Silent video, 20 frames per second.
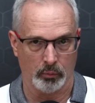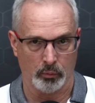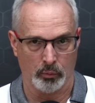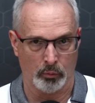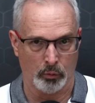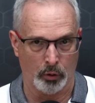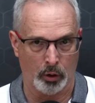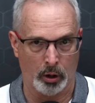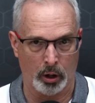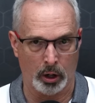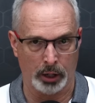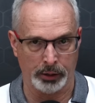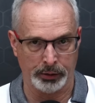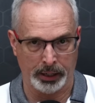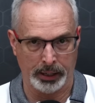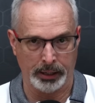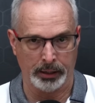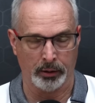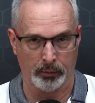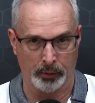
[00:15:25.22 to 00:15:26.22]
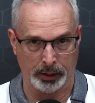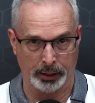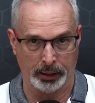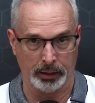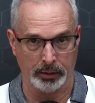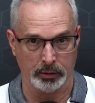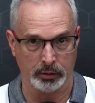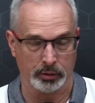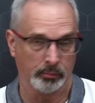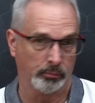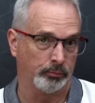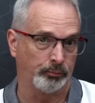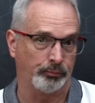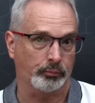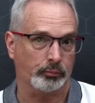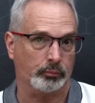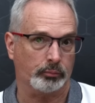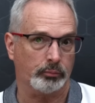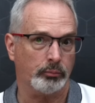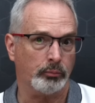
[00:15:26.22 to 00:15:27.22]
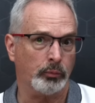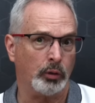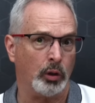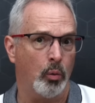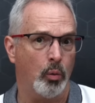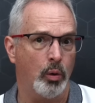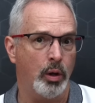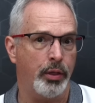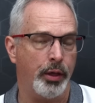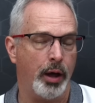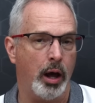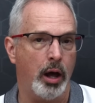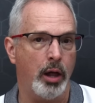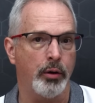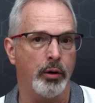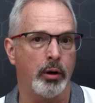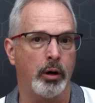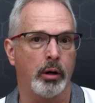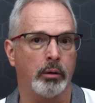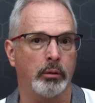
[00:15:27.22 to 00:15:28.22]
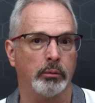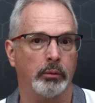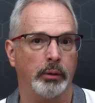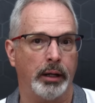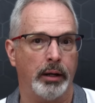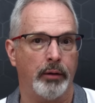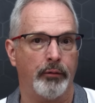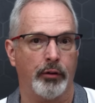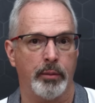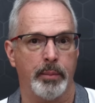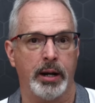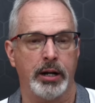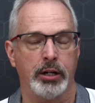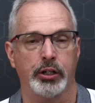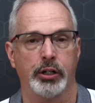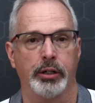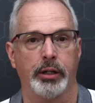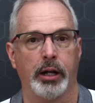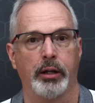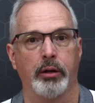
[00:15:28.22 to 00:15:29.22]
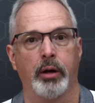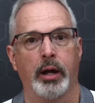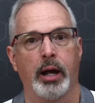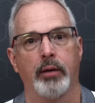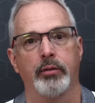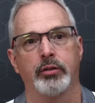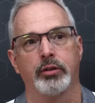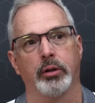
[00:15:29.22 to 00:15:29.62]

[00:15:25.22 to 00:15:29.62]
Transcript: raw data readings with other information that you have.